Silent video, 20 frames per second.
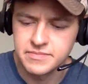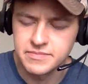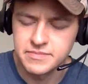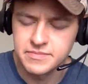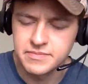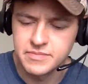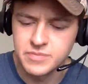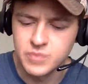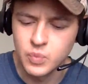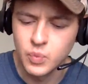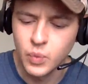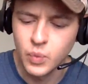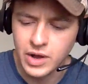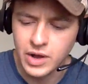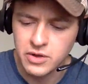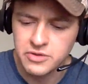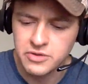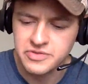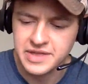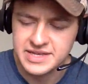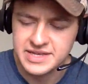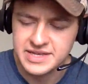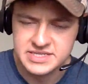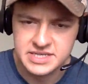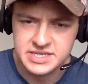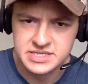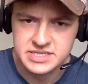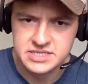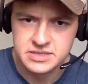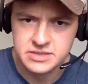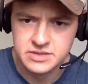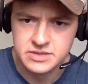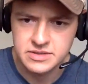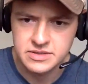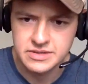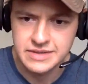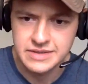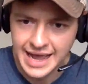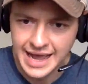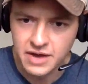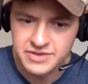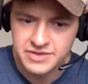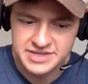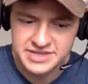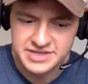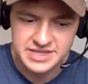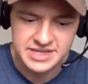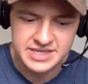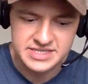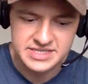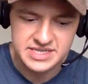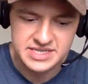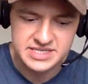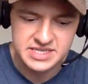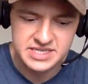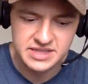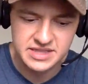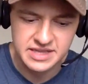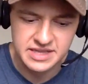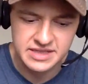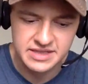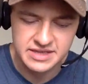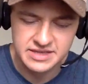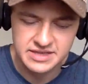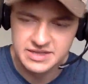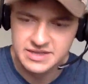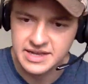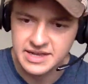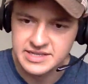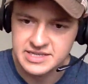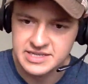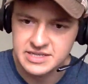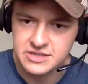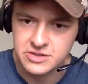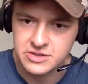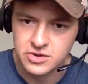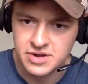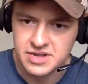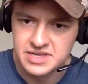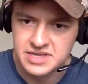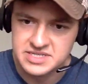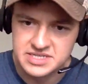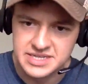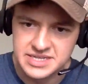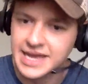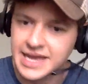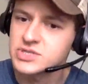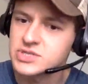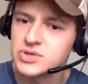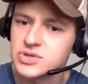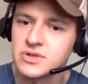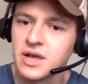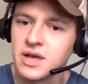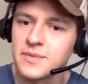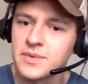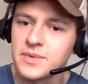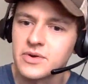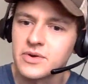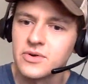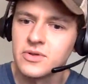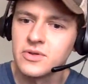wealth that exists now that didn't exist in like the 1930s is astronomical.